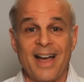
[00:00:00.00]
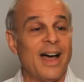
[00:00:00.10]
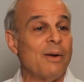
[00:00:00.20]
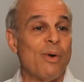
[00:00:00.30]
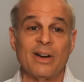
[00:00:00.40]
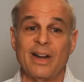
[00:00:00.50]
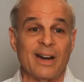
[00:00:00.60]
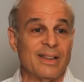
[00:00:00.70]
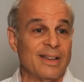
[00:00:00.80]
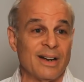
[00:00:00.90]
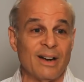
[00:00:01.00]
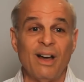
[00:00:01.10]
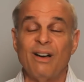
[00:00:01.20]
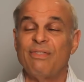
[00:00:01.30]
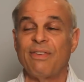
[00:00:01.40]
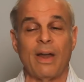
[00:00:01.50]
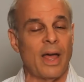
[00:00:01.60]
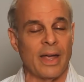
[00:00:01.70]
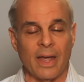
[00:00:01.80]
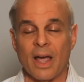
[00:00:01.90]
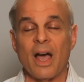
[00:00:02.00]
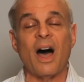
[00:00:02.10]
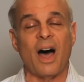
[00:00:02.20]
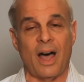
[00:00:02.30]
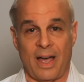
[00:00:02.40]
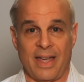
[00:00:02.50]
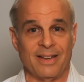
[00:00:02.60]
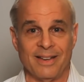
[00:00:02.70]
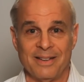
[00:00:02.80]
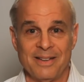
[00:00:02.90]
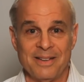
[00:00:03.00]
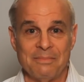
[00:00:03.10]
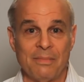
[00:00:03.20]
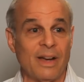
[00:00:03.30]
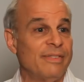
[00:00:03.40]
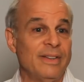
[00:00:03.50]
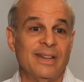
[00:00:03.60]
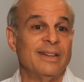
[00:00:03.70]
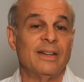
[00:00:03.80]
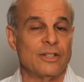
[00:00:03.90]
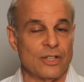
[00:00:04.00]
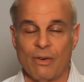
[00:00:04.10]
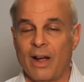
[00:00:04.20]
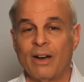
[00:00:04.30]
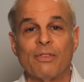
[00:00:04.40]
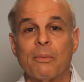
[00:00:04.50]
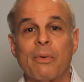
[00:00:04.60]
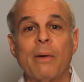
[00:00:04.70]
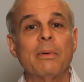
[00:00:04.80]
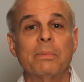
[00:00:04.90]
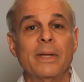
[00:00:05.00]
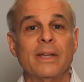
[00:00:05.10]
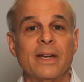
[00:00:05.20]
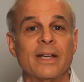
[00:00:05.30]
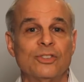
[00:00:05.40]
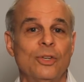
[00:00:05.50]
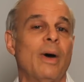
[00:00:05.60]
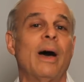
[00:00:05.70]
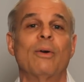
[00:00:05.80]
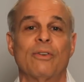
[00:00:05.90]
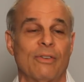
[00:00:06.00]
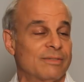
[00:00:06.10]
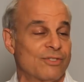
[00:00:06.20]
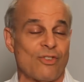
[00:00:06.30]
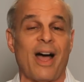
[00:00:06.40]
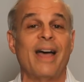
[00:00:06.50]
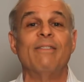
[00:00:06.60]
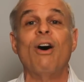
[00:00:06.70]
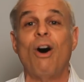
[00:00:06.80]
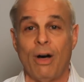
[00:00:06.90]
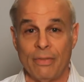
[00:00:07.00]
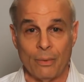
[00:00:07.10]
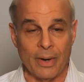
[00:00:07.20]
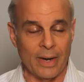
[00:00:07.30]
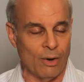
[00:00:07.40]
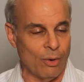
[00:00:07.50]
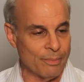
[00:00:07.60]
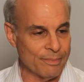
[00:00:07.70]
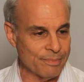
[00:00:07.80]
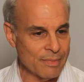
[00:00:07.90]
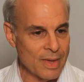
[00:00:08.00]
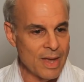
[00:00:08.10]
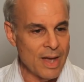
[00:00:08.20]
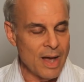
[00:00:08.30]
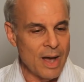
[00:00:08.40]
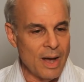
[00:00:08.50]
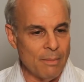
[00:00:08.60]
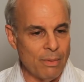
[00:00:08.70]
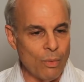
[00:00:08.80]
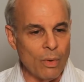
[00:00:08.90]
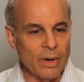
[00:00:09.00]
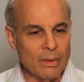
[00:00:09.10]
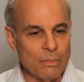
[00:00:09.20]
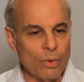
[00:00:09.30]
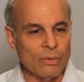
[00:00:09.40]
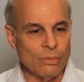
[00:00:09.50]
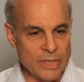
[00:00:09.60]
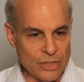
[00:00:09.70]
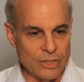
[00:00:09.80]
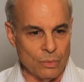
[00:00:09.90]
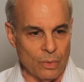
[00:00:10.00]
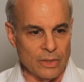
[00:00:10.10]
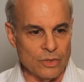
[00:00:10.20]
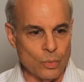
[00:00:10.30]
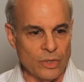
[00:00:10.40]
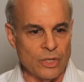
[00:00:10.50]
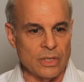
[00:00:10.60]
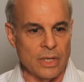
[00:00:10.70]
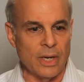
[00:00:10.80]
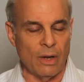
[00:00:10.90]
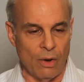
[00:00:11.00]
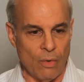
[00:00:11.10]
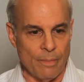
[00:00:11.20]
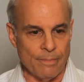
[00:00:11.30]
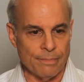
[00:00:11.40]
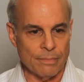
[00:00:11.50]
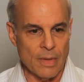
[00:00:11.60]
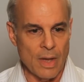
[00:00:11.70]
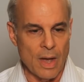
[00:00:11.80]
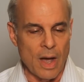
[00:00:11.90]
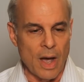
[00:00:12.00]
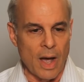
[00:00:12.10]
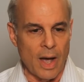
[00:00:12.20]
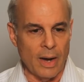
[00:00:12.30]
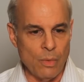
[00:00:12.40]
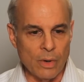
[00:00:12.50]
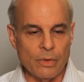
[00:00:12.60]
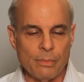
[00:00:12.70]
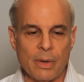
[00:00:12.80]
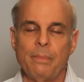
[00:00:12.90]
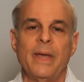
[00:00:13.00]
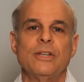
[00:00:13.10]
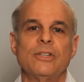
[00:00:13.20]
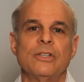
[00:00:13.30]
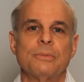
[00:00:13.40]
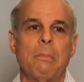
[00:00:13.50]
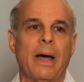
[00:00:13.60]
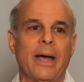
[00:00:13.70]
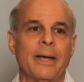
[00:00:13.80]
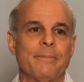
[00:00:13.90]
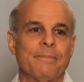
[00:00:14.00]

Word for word: I walked out of there flying high. My feet didn't touch the ground for probably the next two hour drive on the way home. But one of the more recent ones, which has hit home, I work with my patients by,